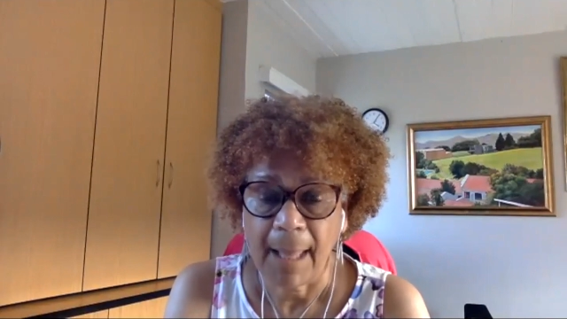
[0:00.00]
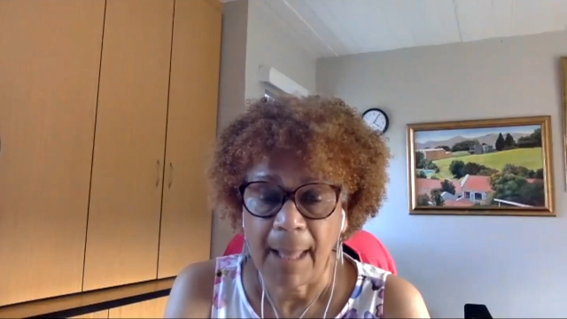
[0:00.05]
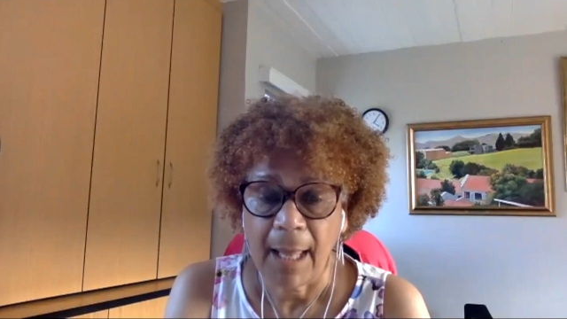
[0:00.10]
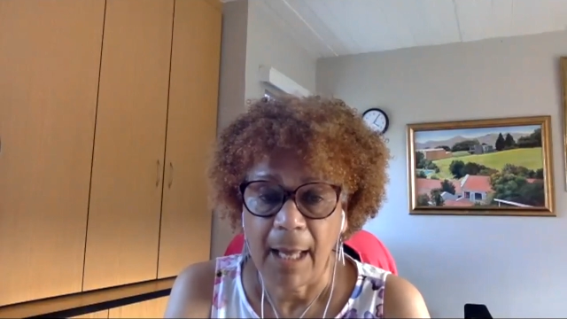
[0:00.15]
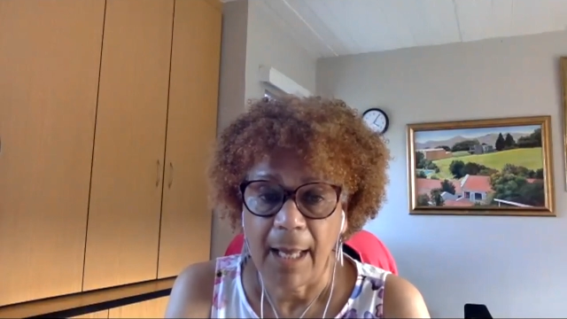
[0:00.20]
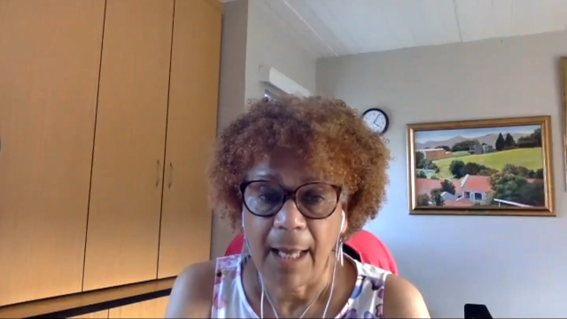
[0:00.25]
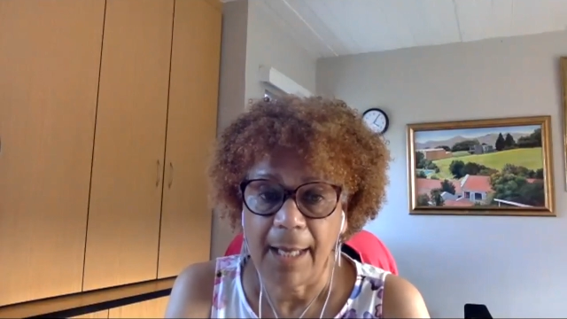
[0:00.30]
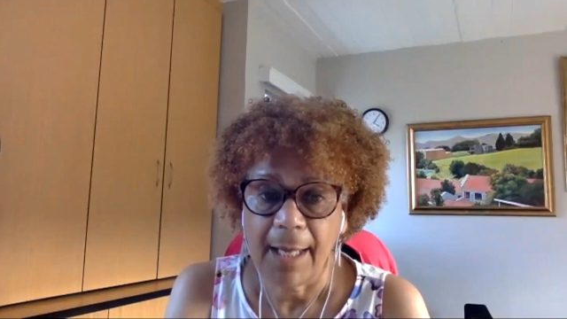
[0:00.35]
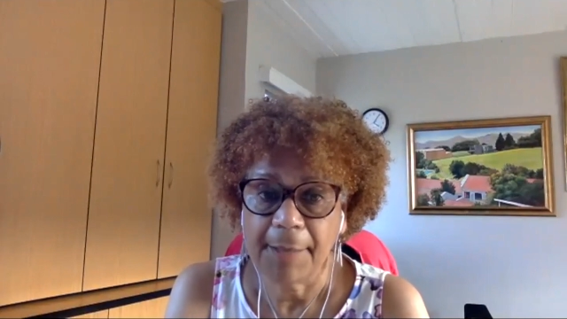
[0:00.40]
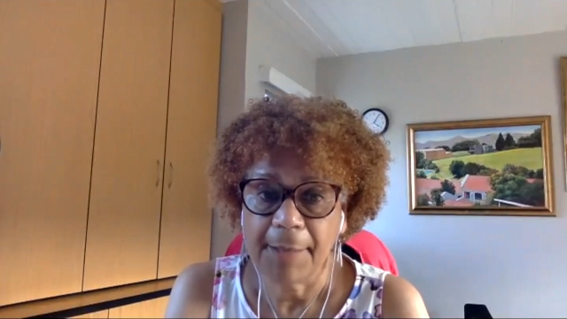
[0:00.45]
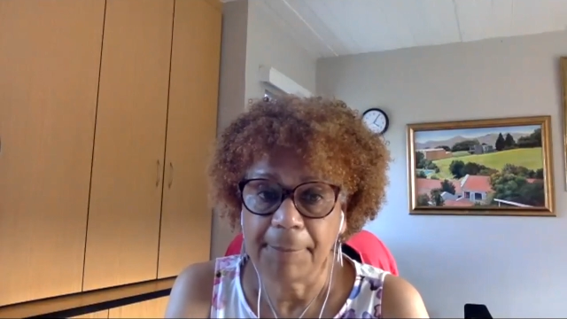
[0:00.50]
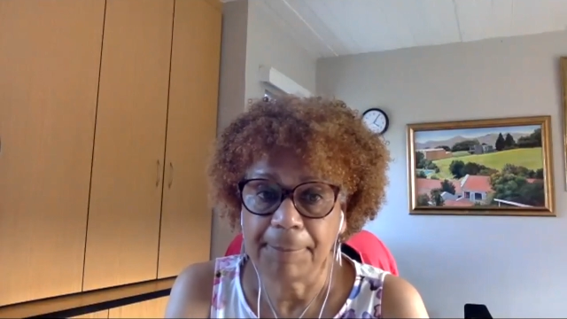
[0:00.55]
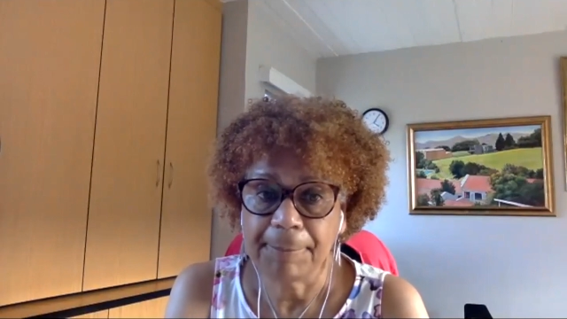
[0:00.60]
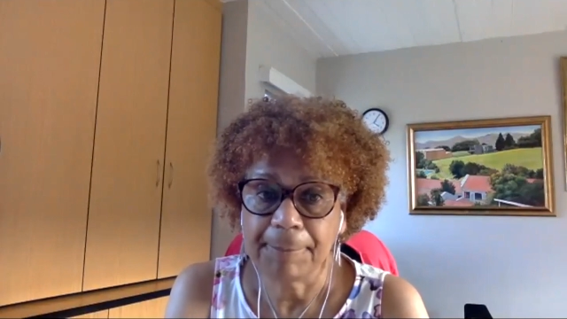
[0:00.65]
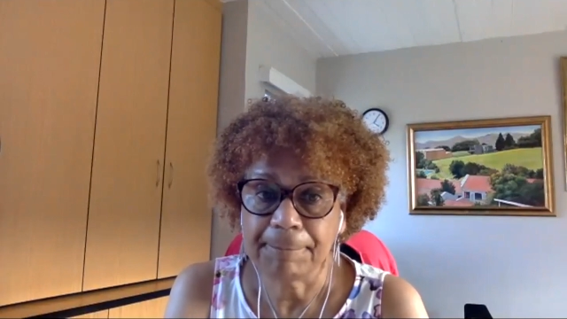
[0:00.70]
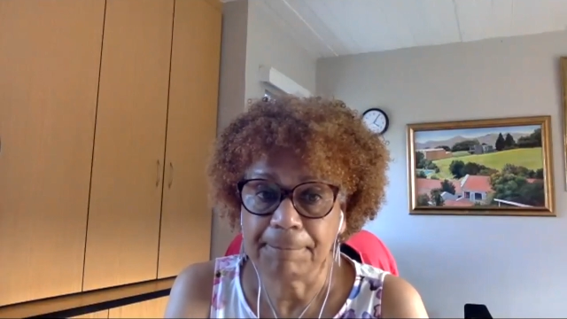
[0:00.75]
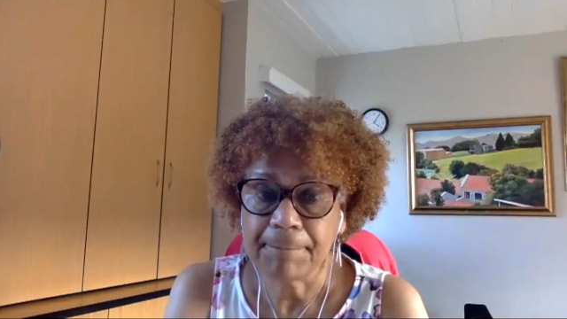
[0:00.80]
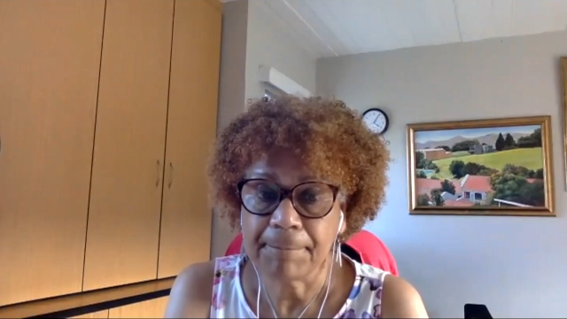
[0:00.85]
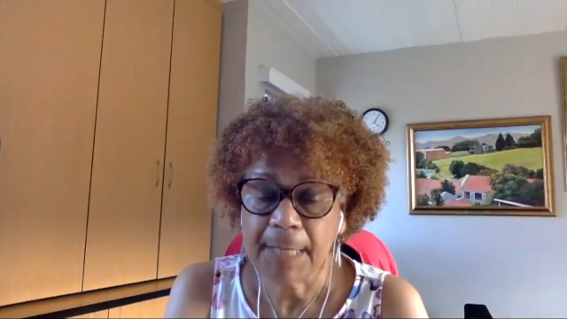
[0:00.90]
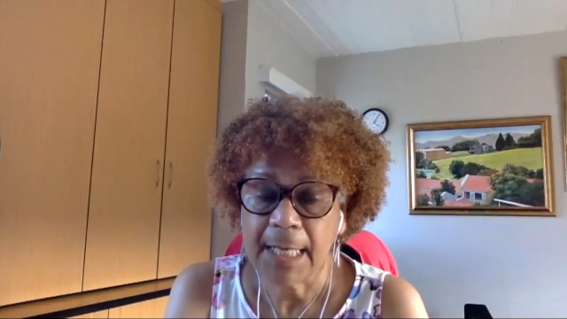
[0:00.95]

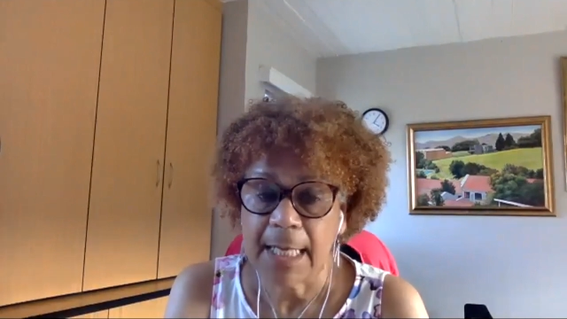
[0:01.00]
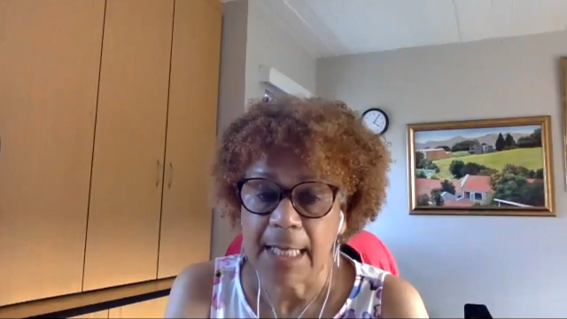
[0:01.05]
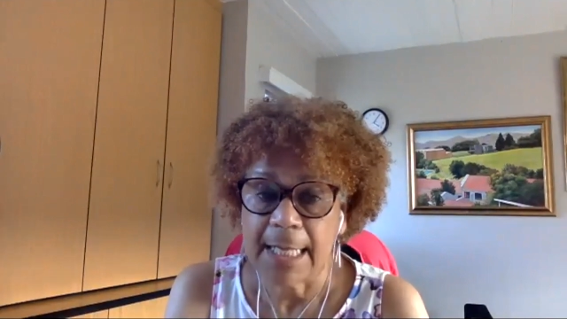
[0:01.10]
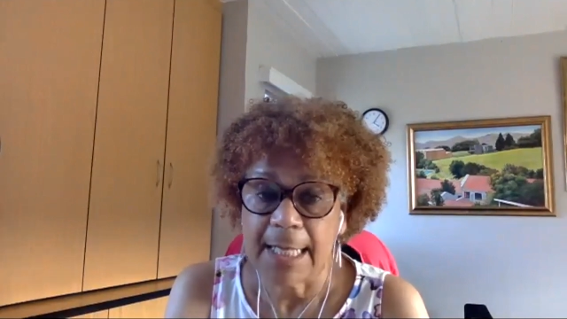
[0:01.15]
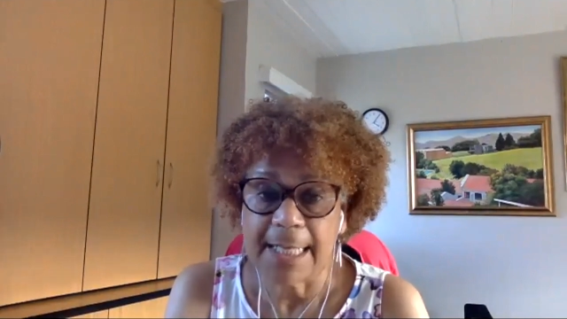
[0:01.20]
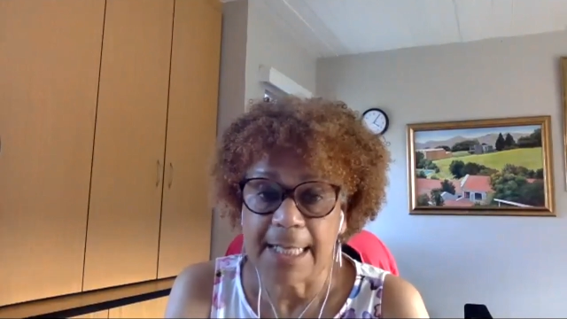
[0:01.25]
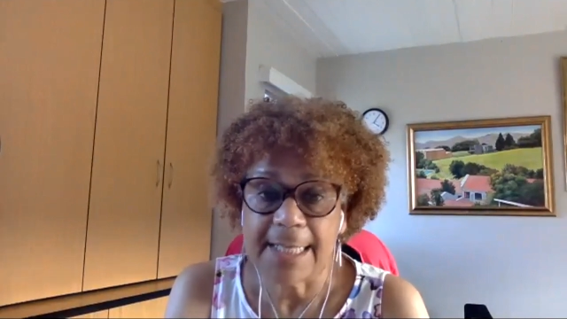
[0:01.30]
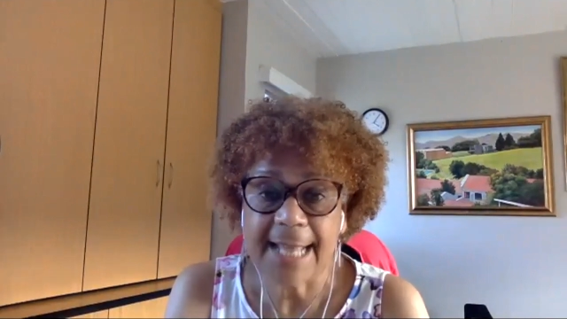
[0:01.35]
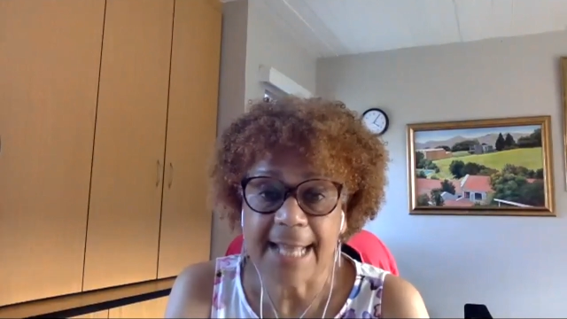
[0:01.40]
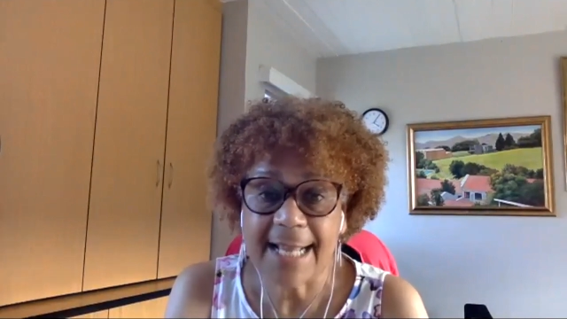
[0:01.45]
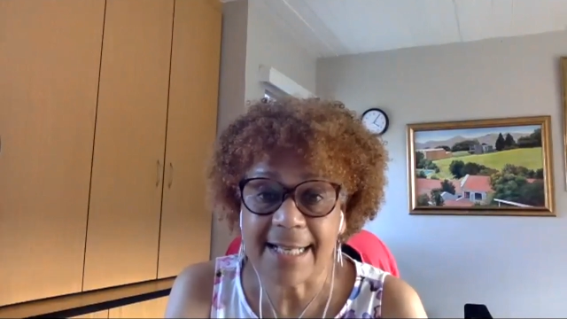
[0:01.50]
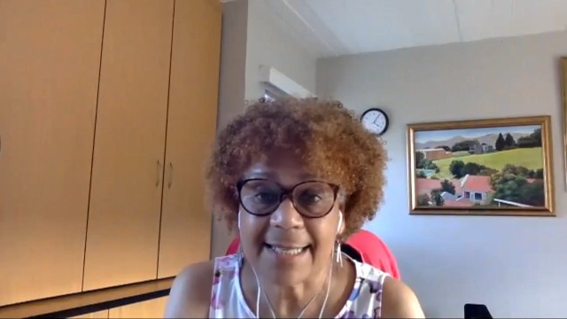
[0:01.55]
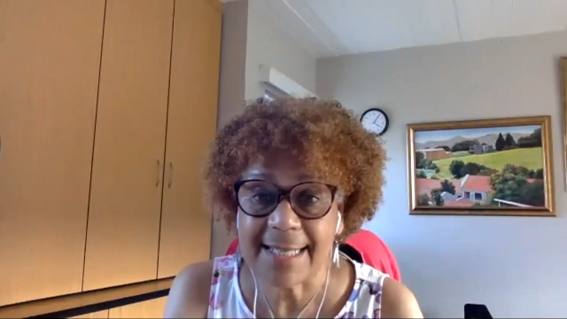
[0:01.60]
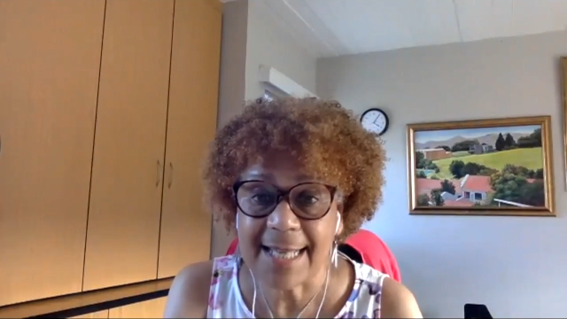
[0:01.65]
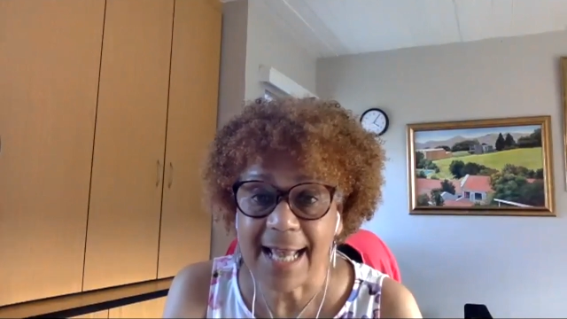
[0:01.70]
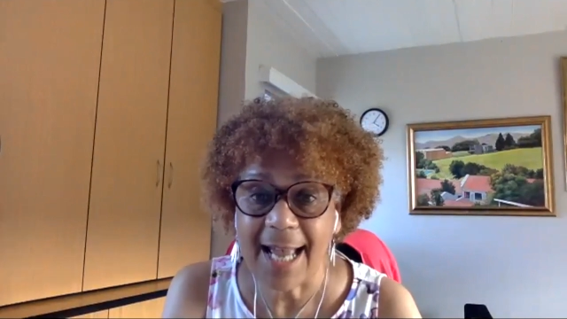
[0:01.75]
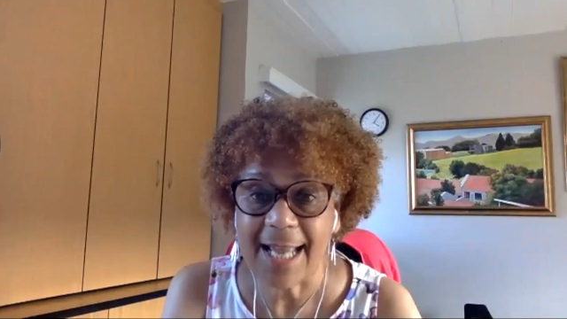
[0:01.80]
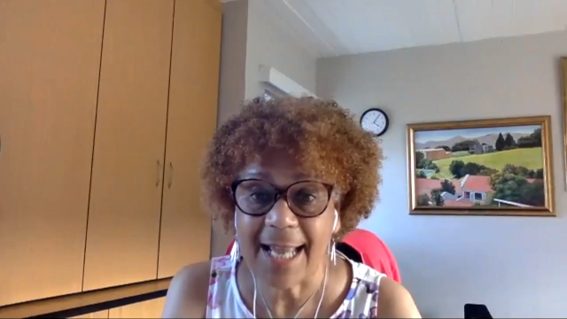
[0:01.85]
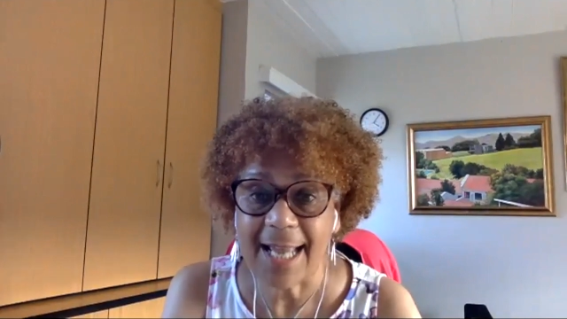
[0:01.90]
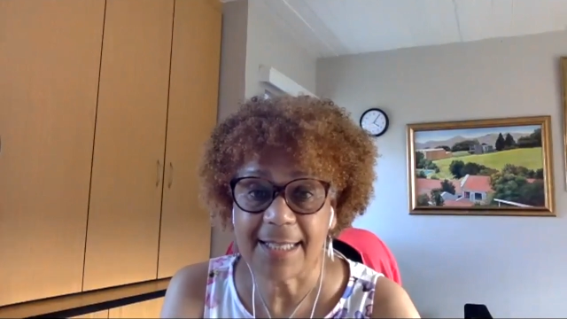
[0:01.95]
There's
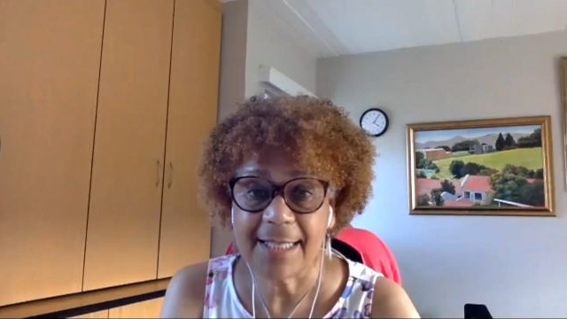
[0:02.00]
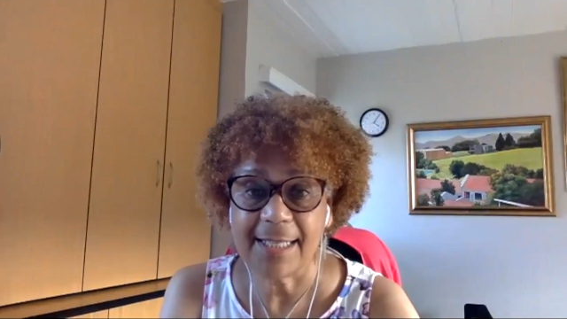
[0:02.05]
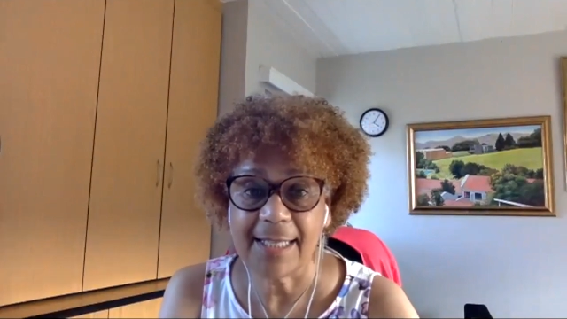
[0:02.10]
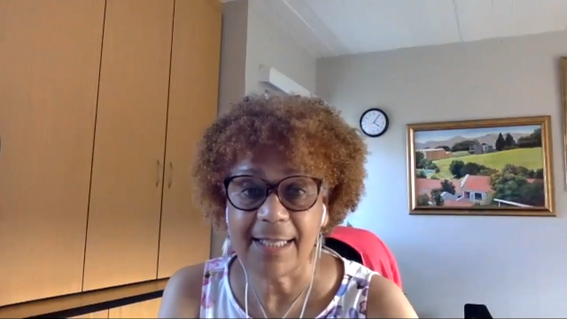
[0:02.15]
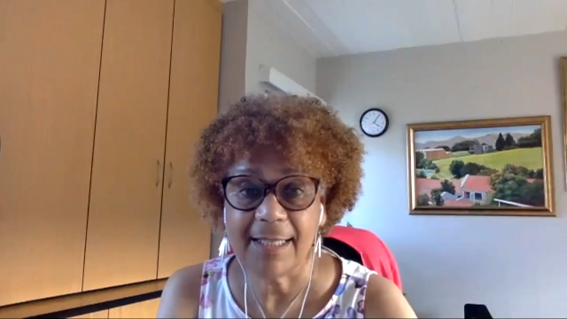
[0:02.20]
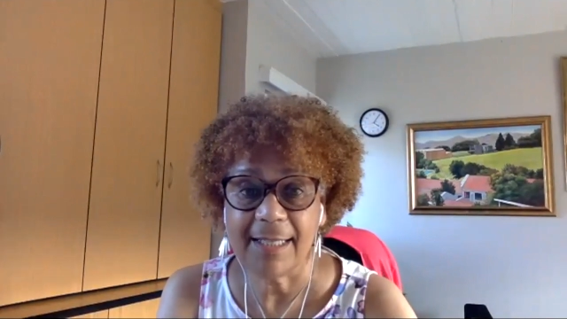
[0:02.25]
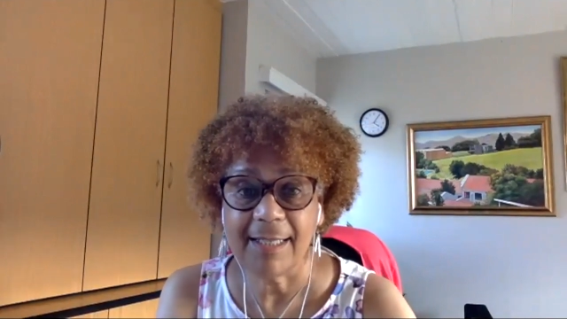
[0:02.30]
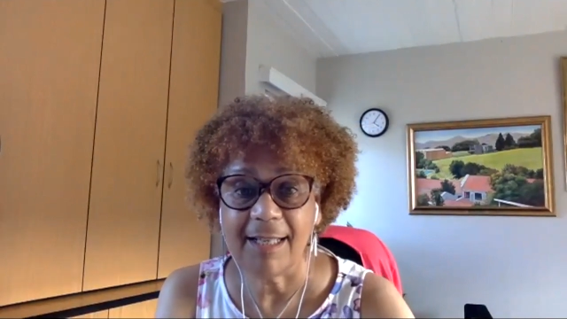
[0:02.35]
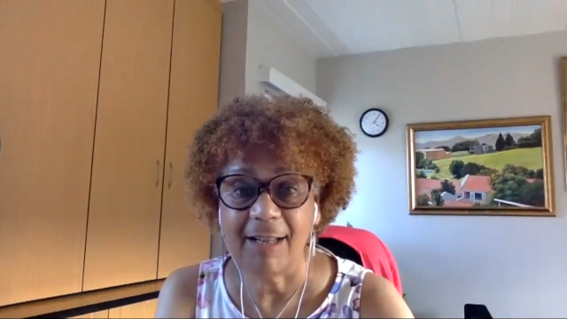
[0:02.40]
anxiety